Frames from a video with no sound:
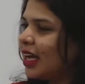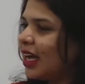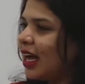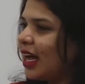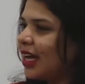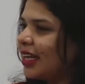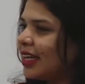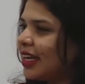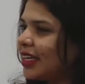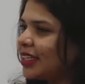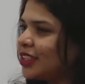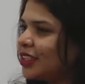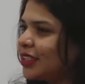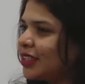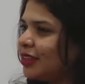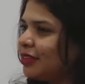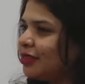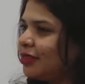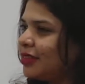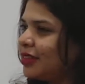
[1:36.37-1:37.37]
I
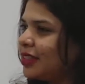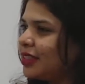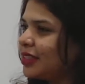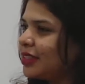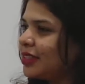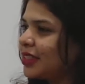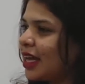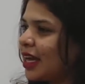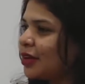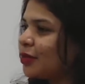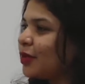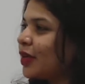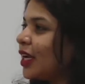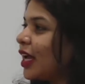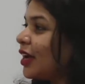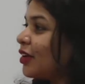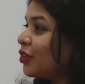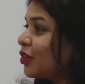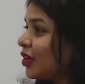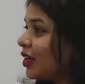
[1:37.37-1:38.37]
actually feel sad when
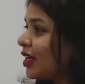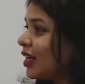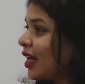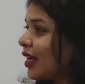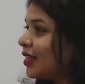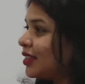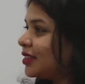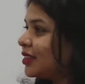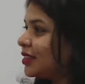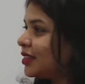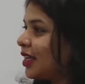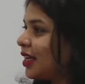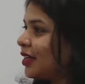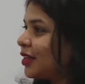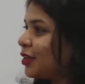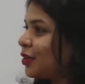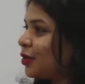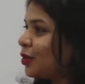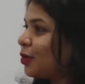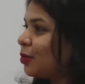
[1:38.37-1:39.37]
I realize
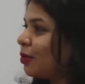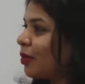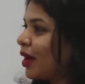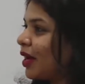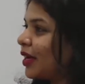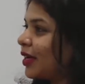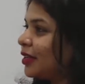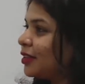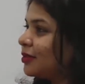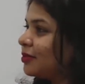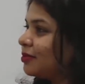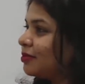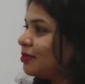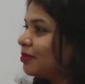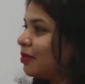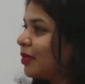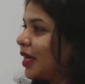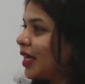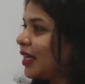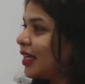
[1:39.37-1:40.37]
that, you know, my,
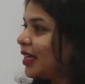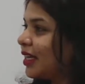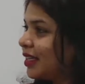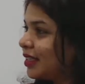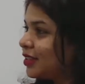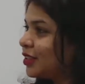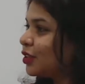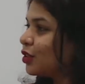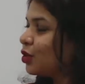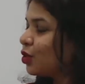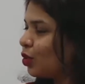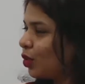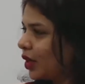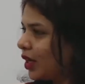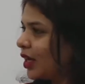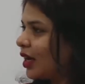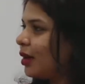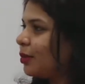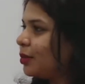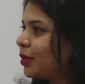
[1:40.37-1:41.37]
my kids are
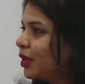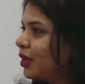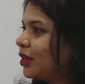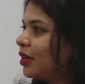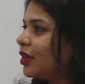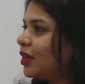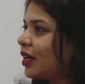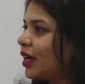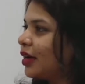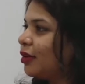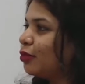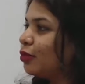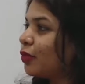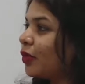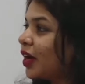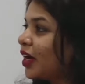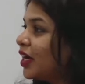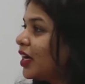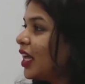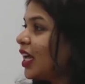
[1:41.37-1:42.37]
growing up here and
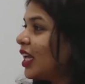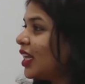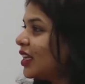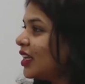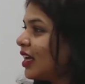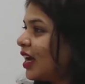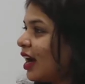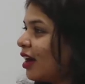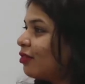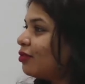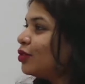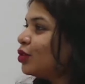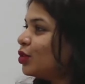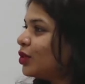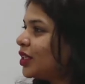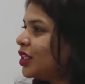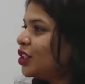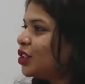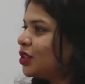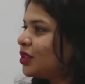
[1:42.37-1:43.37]
one day they have to
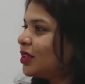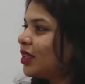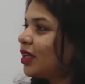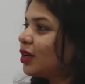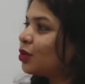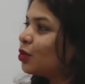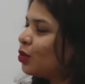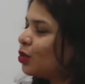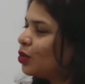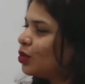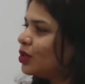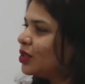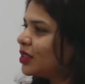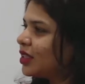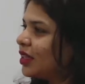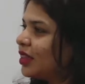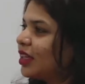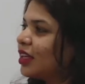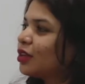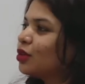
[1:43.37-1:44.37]
reach their goals
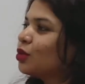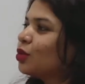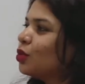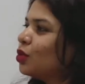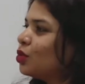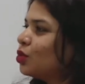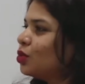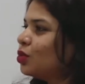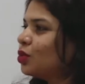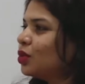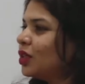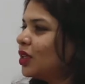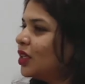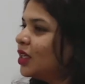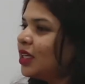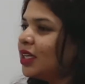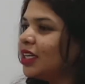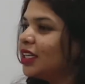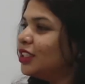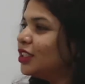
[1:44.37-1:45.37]
and then go to
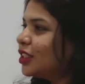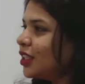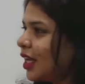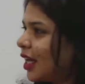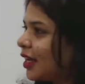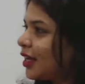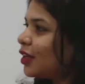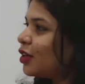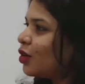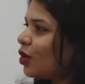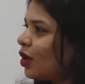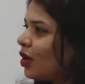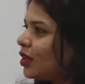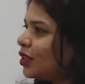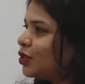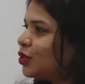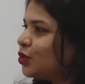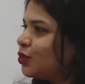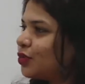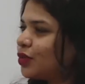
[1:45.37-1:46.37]
engineering
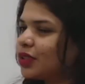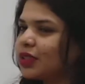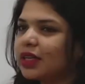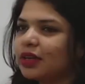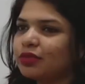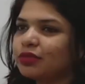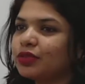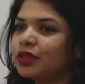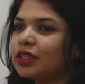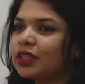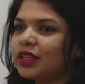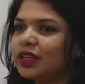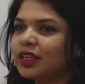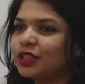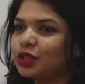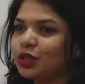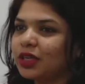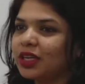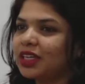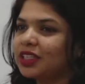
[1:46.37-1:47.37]
college for their further
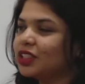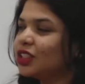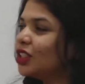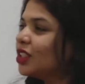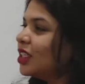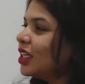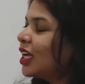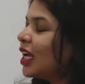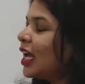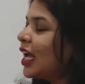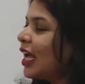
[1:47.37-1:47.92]
education.